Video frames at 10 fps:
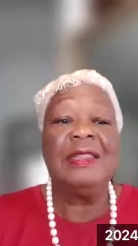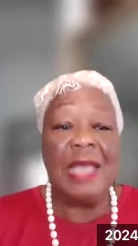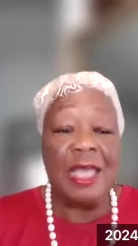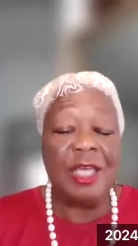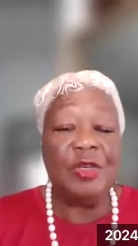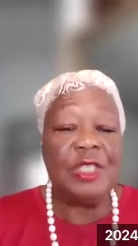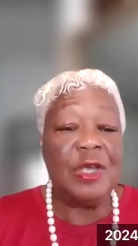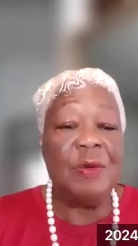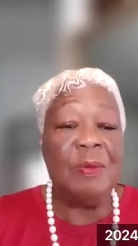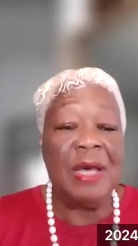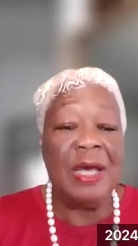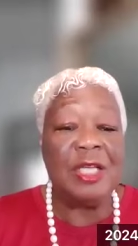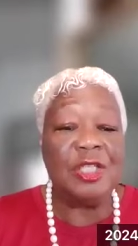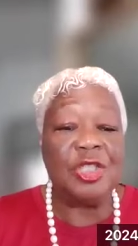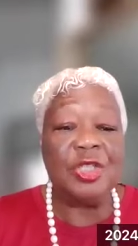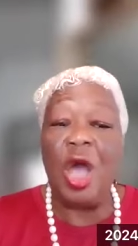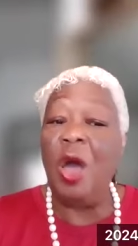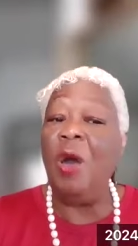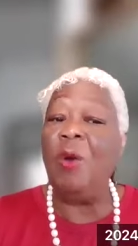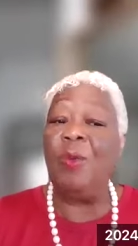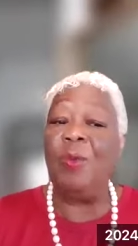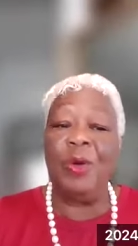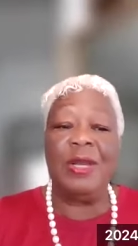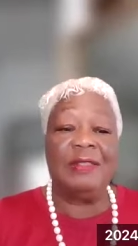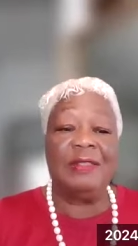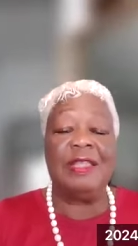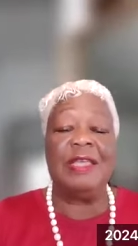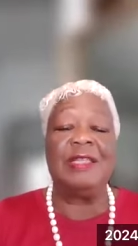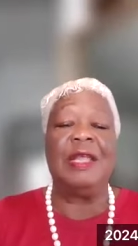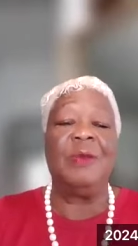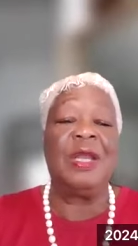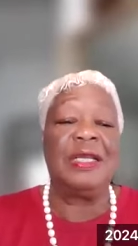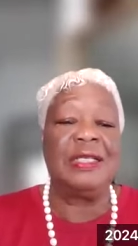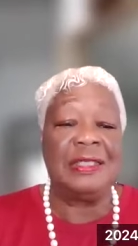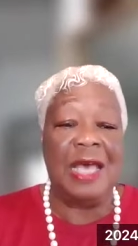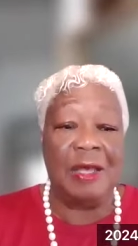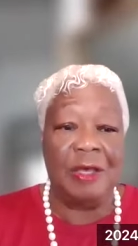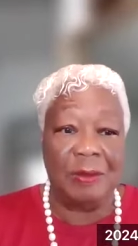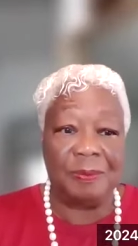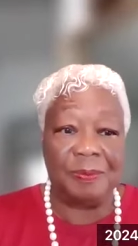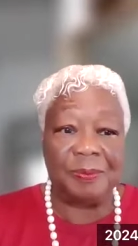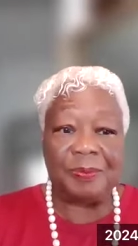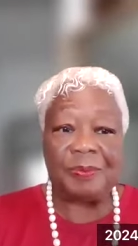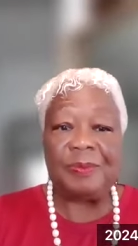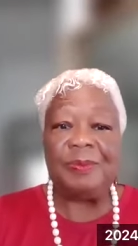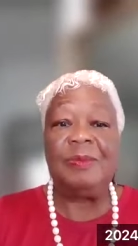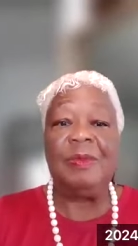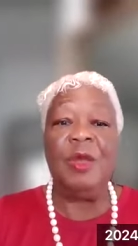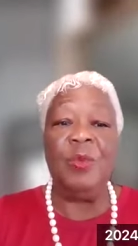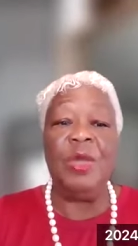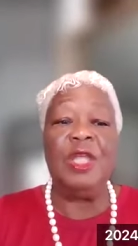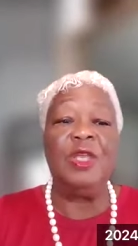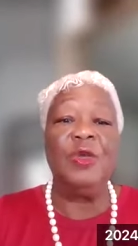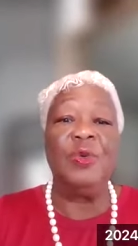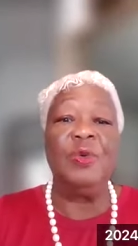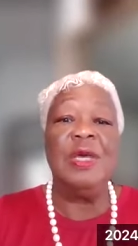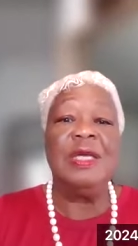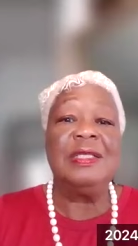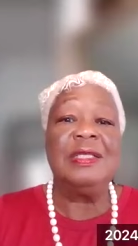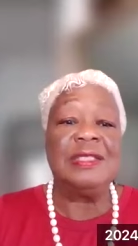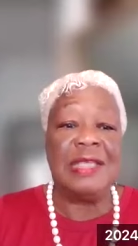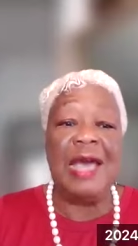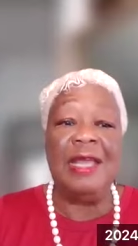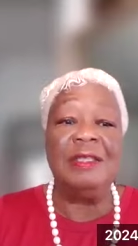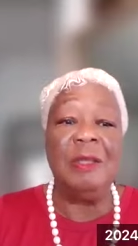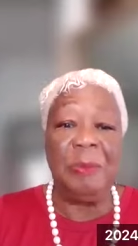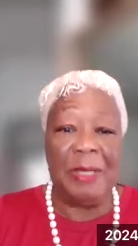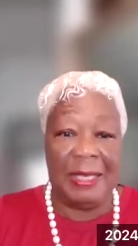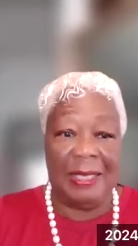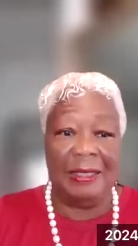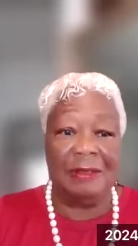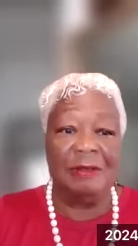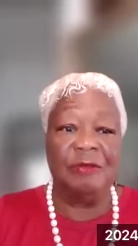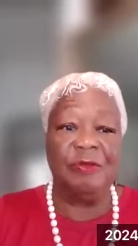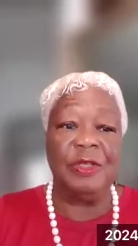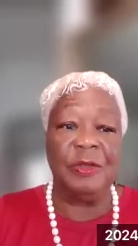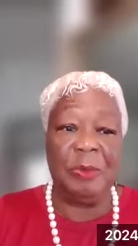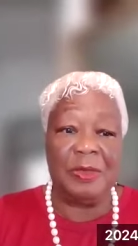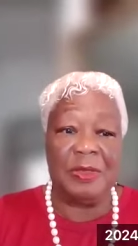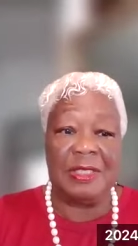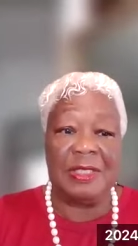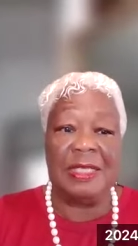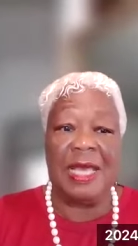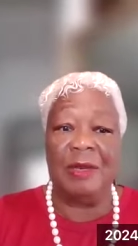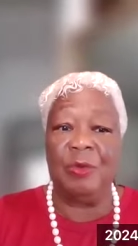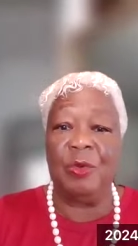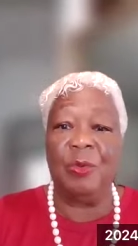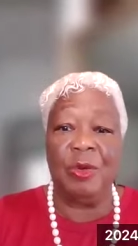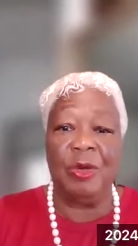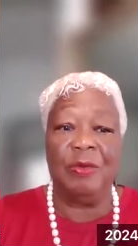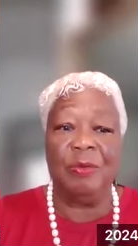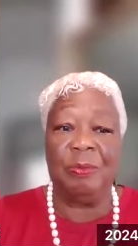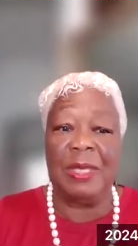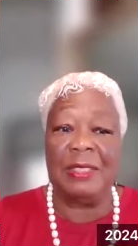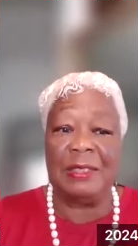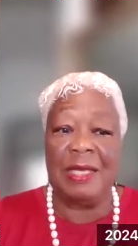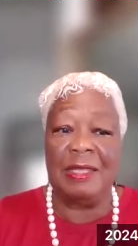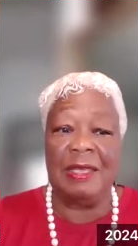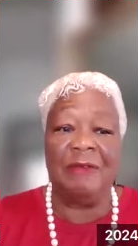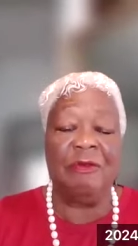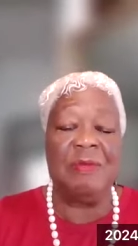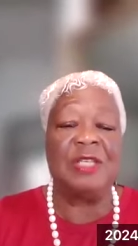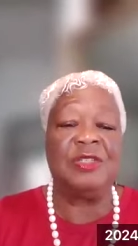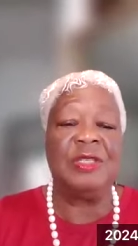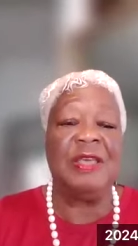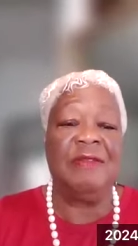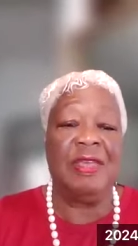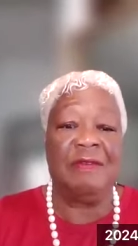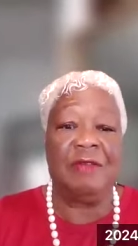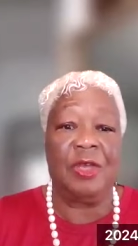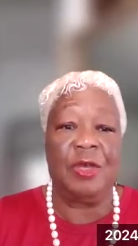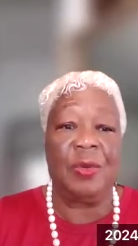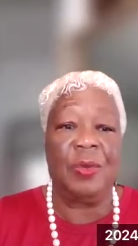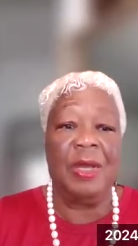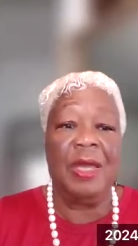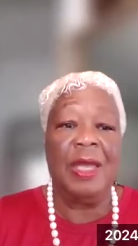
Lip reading: Thank you so much. Oh, one other thing that I wanted to tell you. When you decide on the plan for the person that will work based on the information they've given you,